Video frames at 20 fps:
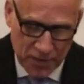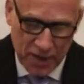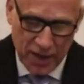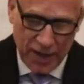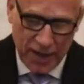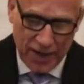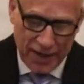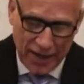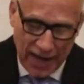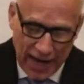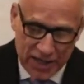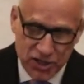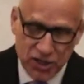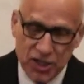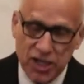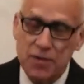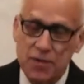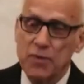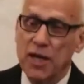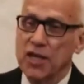It
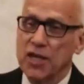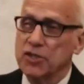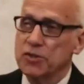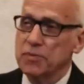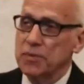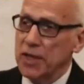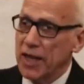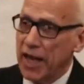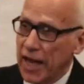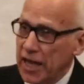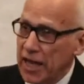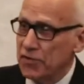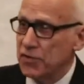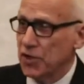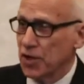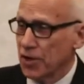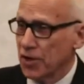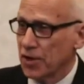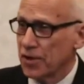actually means behavior.